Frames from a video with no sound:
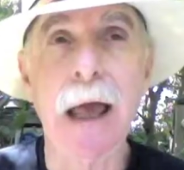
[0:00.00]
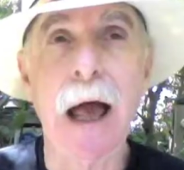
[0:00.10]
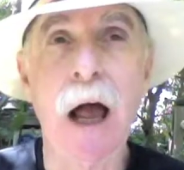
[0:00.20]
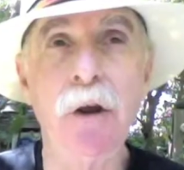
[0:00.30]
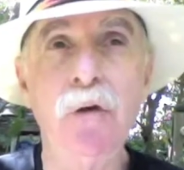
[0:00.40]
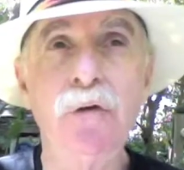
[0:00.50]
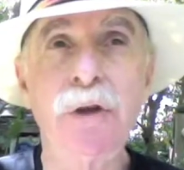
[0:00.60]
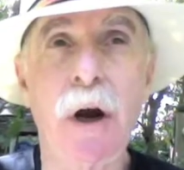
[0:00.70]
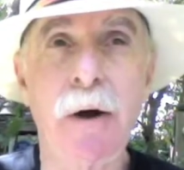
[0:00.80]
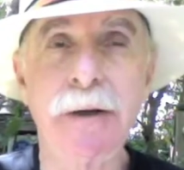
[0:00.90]
I use
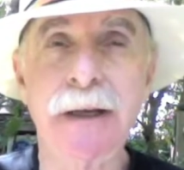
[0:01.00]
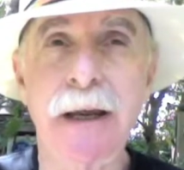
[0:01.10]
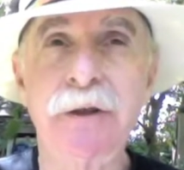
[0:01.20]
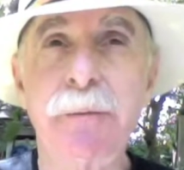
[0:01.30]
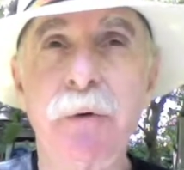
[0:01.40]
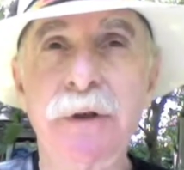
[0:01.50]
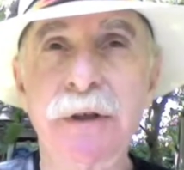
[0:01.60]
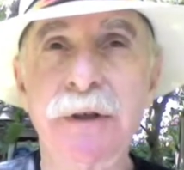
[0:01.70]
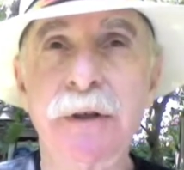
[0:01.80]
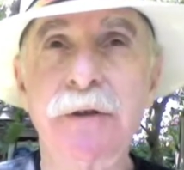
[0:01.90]
RSS,
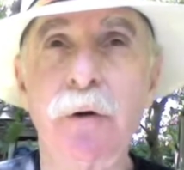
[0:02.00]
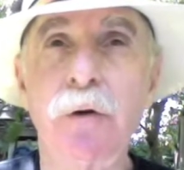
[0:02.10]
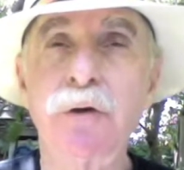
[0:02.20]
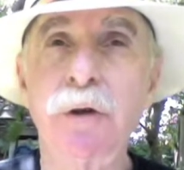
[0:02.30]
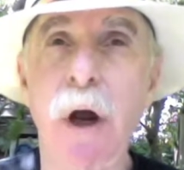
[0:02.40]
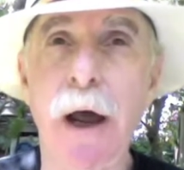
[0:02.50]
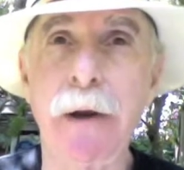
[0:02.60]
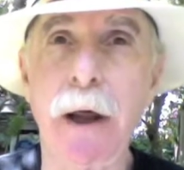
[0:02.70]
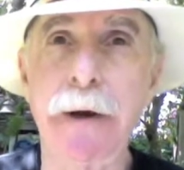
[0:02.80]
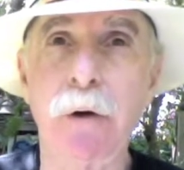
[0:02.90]
persistent search,
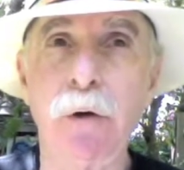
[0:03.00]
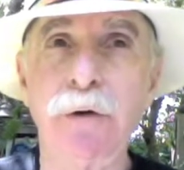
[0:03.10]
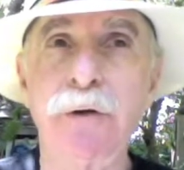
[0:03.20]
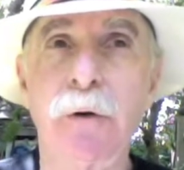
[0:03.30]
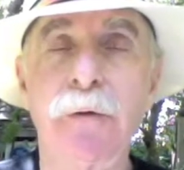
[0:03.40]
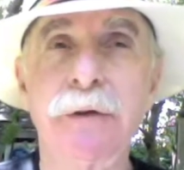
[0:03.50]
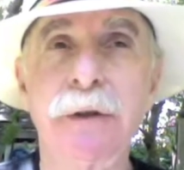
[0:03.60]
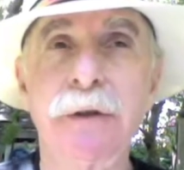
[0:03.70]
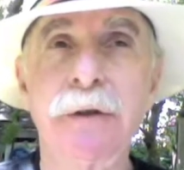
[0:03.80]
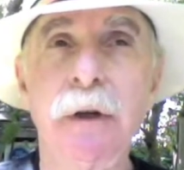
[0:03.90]
online alert
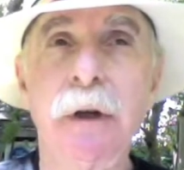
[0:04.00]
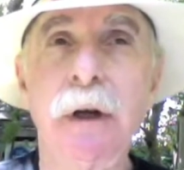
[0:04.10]
services